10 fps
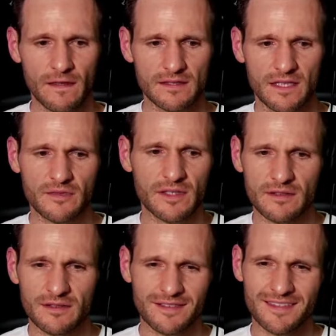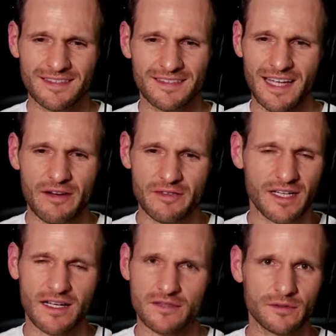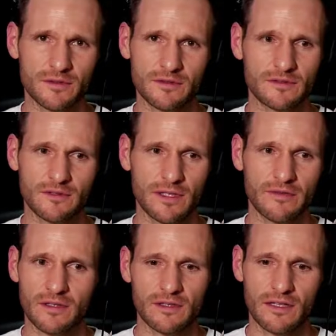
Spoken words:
stuff that the average high school or even